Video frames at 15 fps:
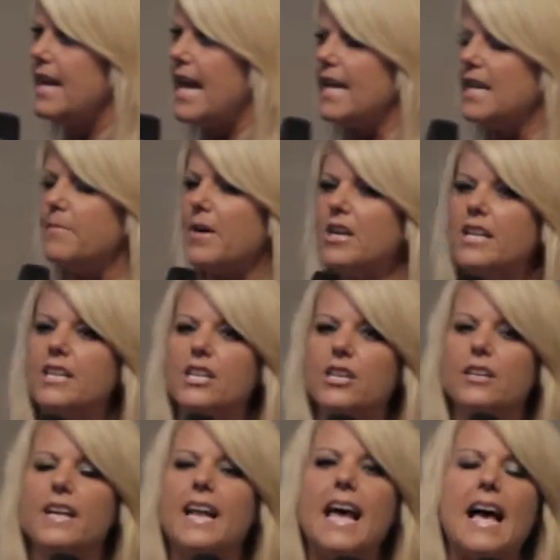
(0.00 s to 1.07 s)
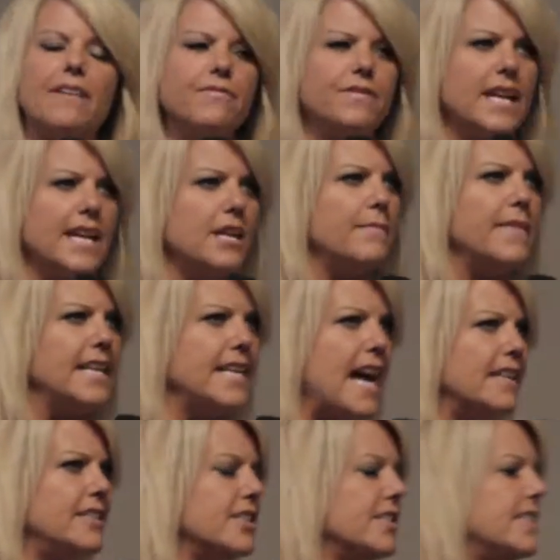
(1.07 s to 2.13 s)
And about a year and a half later, my
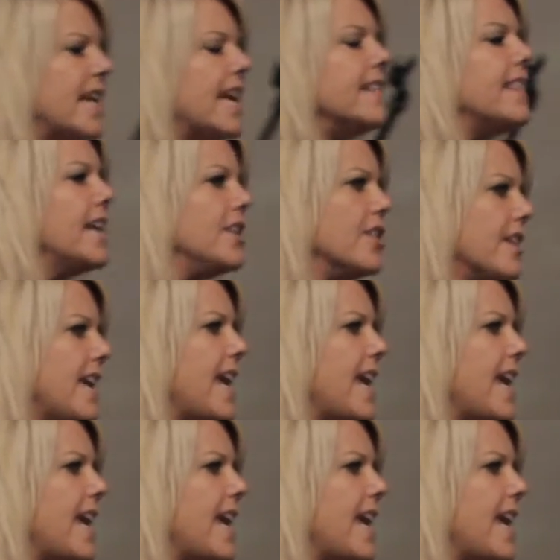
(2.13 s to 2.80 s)
doctor said that you're